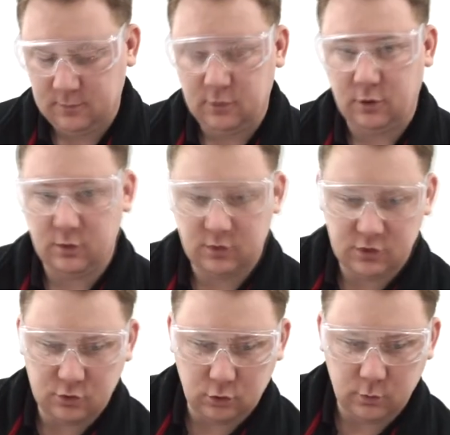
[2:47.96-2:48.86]
Note the
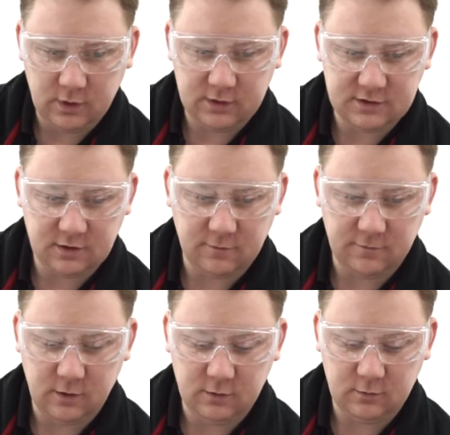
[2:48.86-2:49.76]
short one is in the
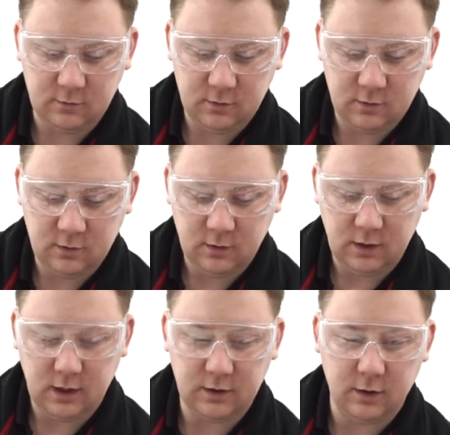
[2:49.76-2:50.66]
front
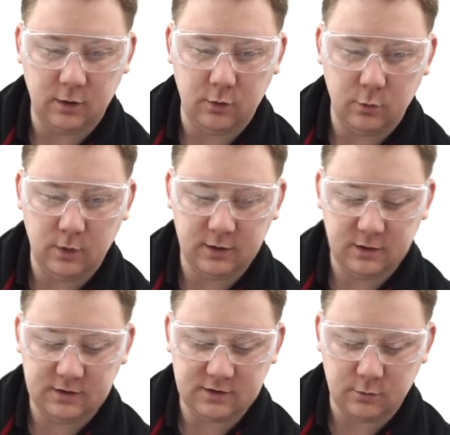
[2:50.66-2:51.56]
and the long
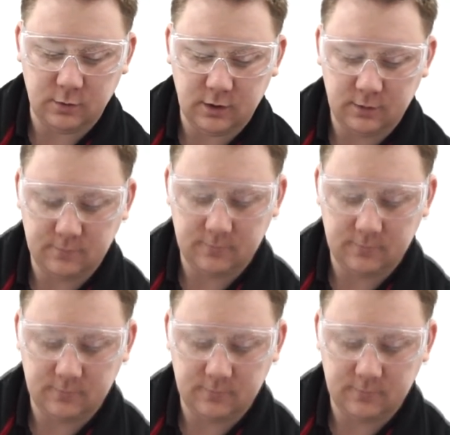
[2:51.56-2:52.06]
one is the rear.